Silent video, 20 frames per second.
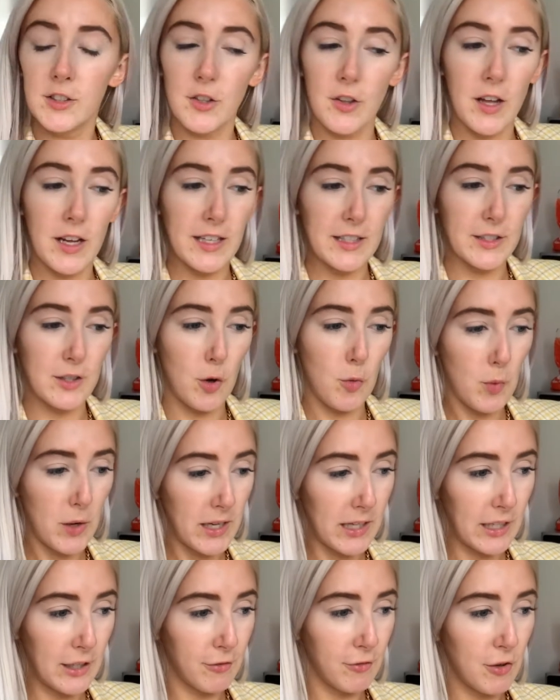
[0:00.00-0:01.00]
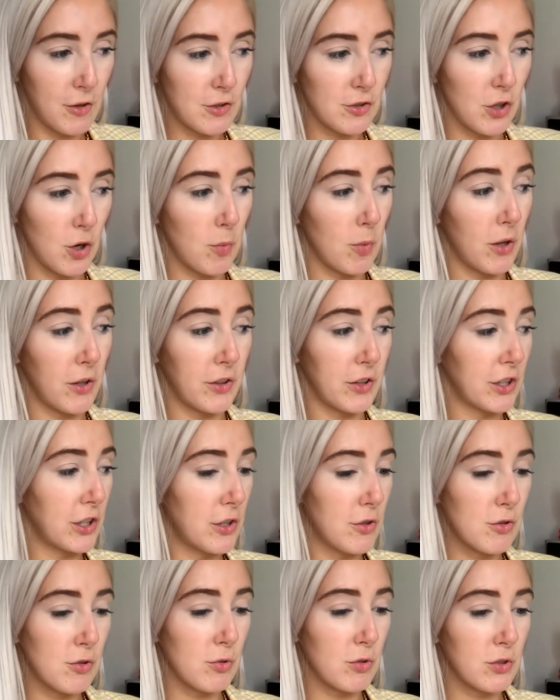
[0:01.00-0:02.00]
So that is our weekly food shop, like the
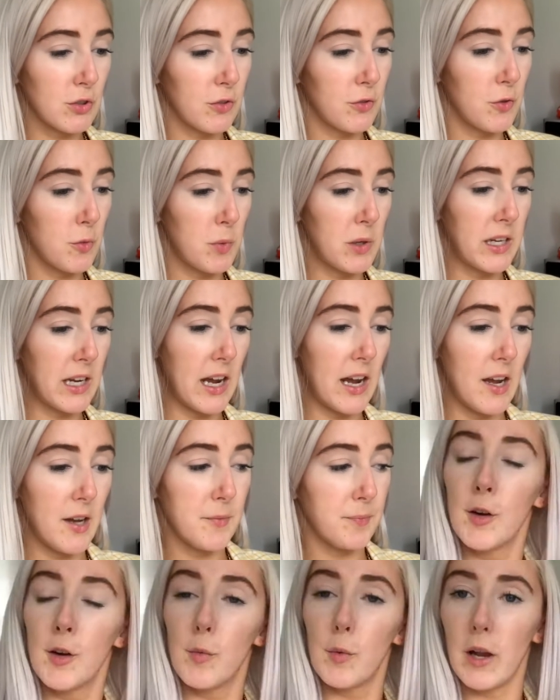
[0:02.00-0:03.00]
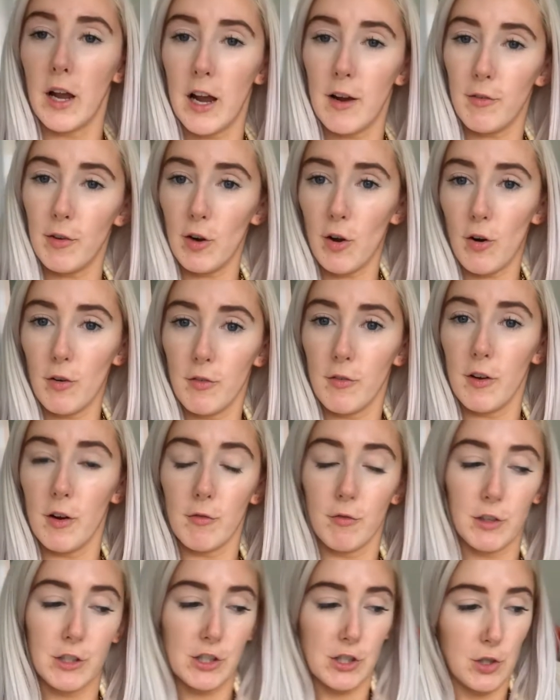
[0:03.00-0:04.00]
usual stuff that we get. We have a lot of
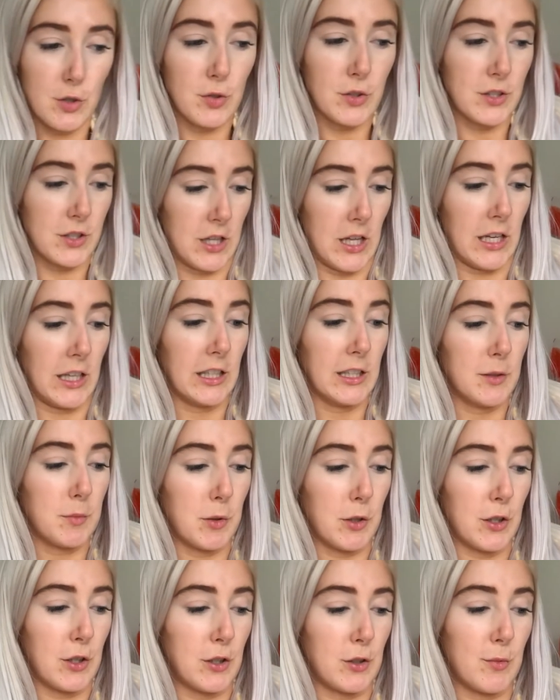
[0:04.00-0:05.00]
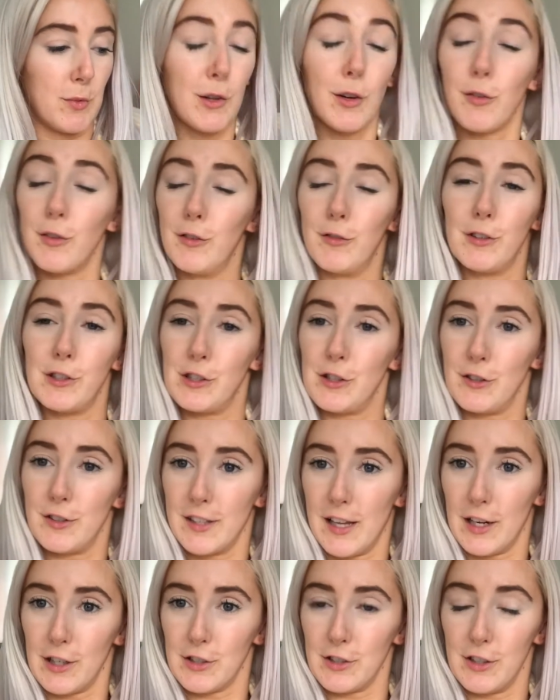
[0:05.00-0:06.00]
reduced things because we love the reduced
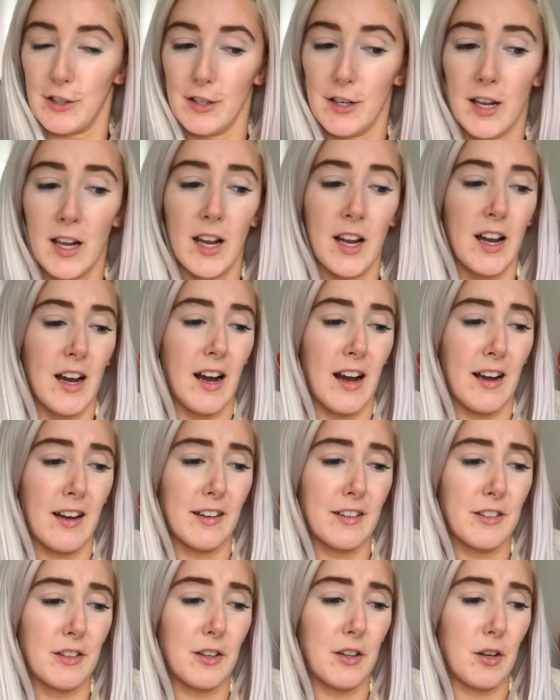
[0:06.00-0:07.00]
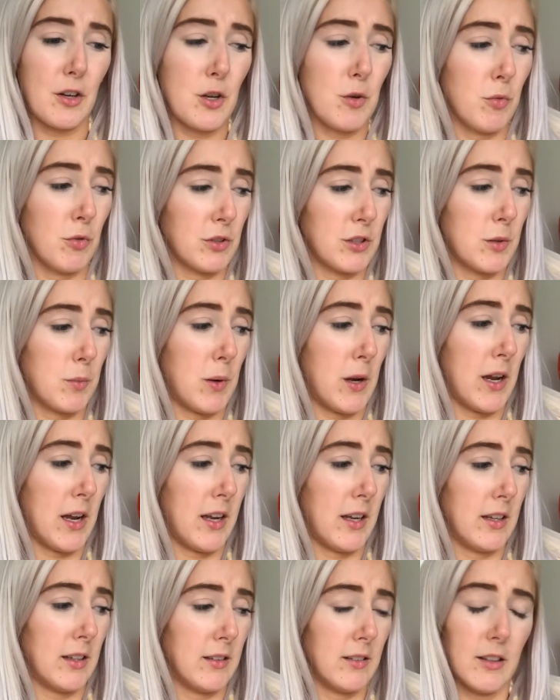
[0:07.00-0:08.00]
section, and who wants
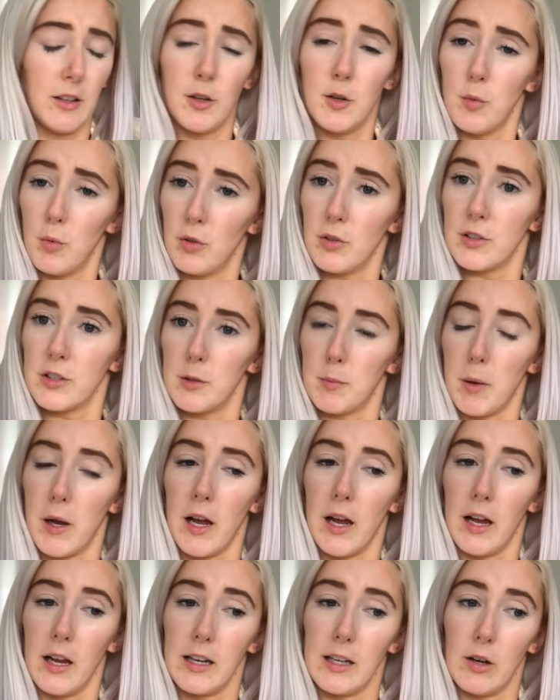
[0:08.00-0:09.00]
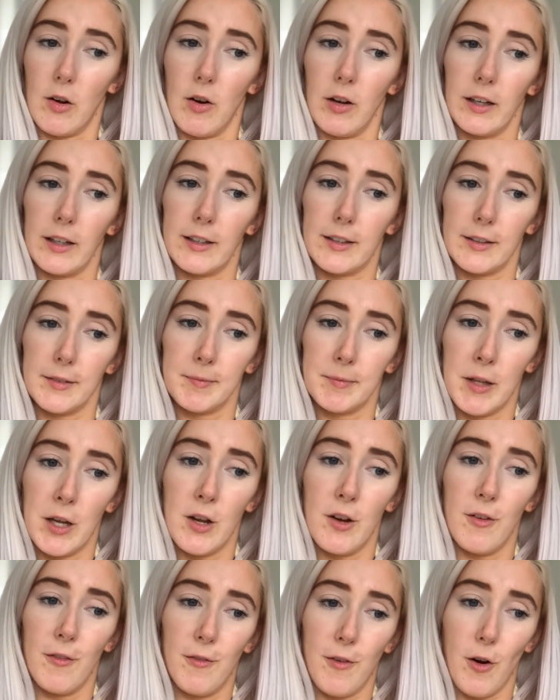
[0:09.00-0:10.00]
to pay like
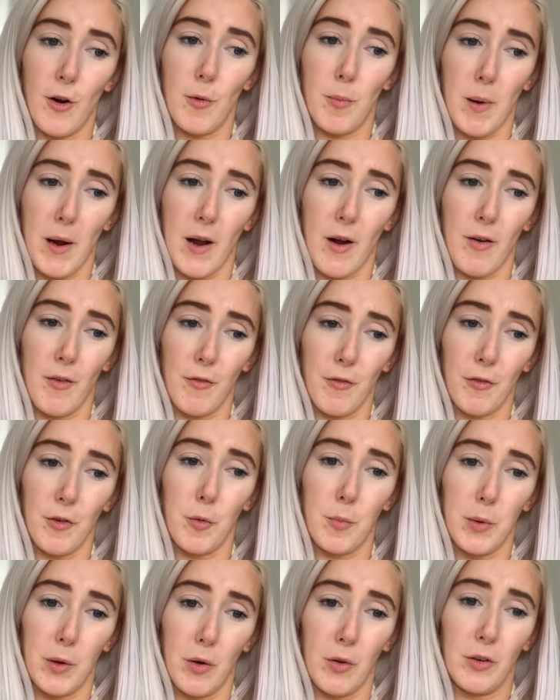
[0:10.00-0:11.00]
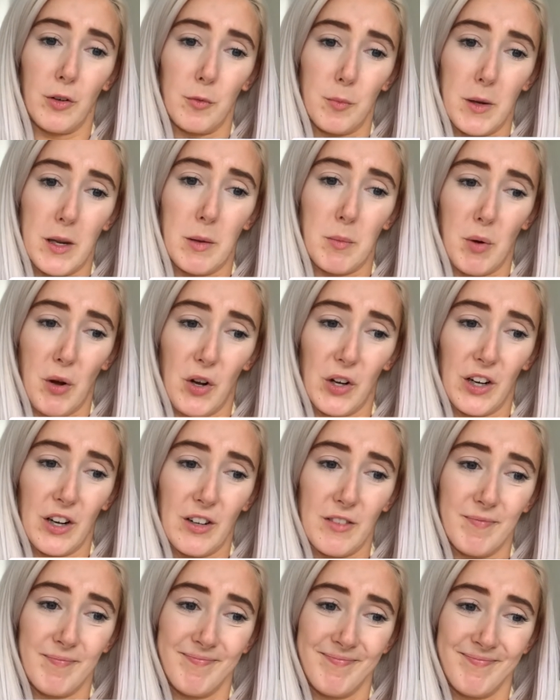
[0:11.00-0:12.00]
£5 for a Beyond Meat burger?